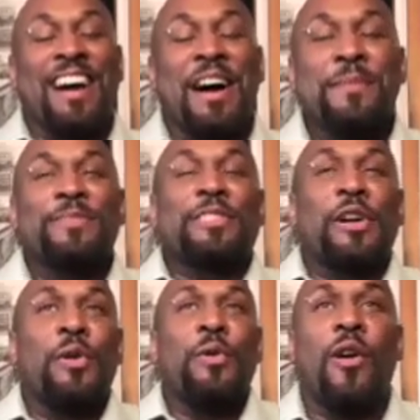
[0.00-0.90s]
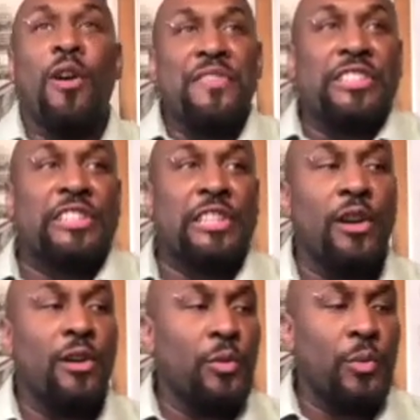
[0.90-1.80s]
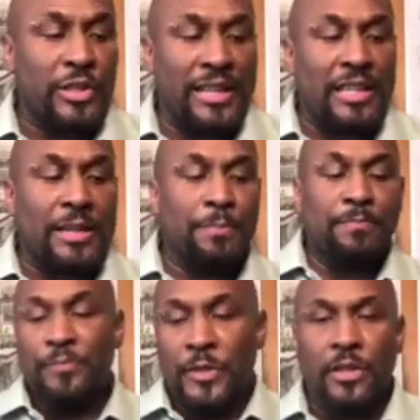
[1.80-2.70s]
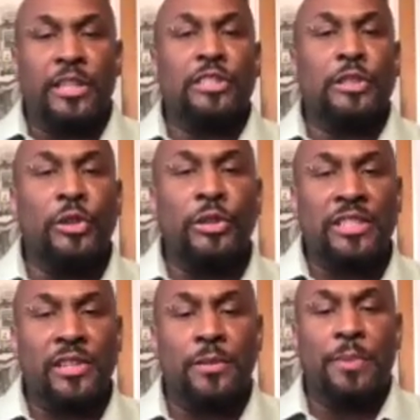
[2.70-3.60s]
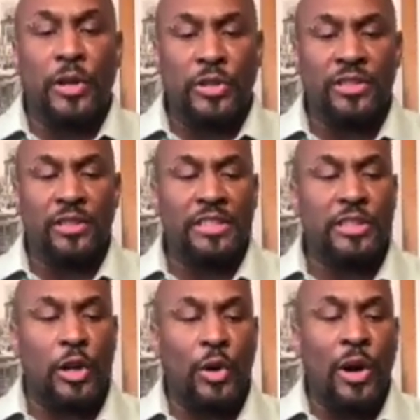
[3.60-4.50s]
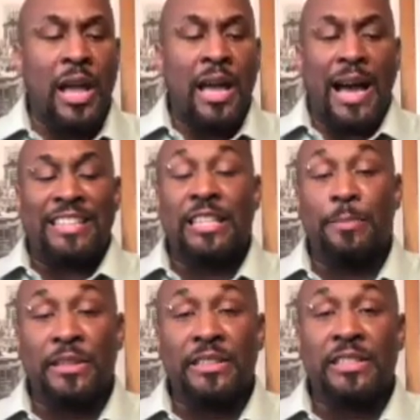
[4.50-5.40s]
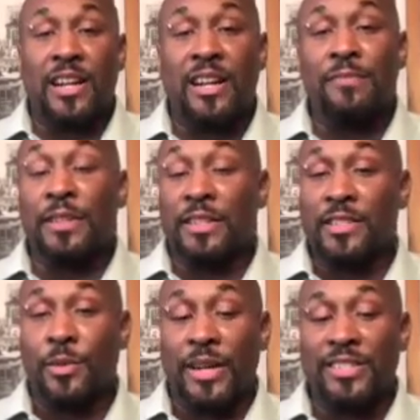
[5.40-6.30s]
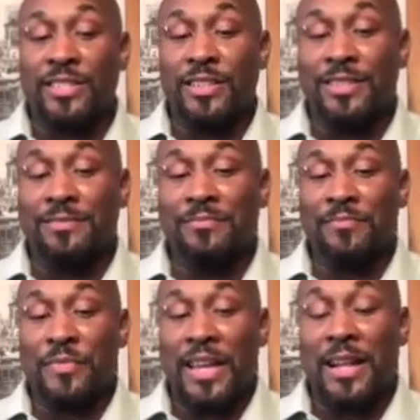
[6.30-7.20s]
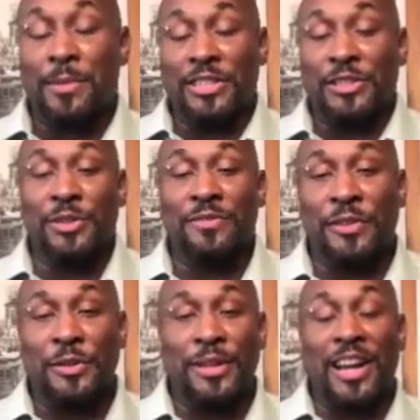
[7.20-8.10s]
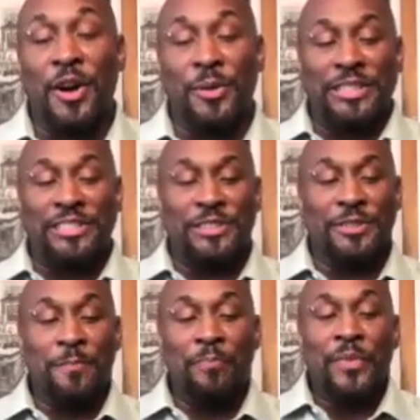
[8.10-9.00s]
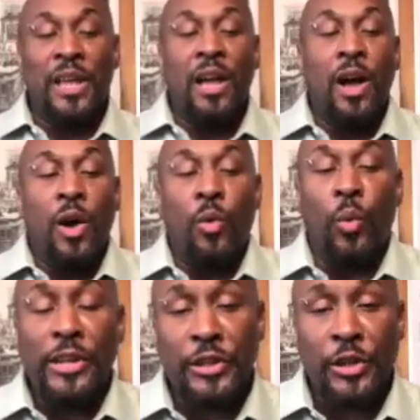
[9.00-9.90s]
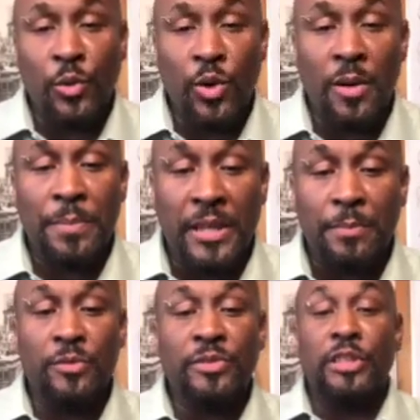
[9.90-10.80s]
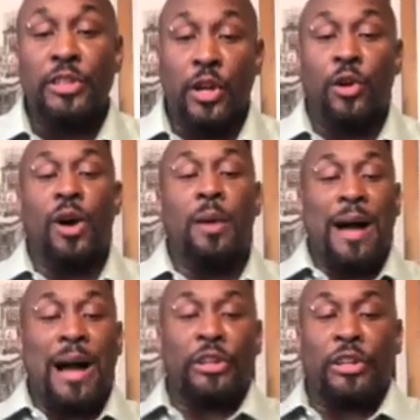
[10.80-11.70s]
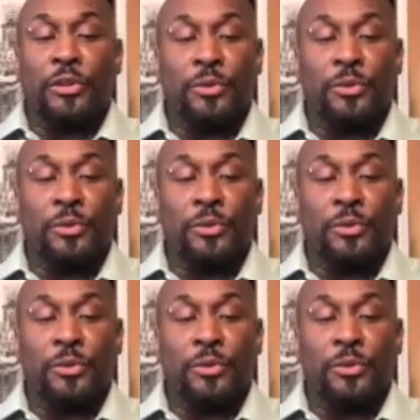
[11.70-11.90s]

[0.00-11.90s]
So on this show, we try to get to know each other personally. So I typically start off with this question, and I'm going to do it for you like I always do. What do you want people to know about you?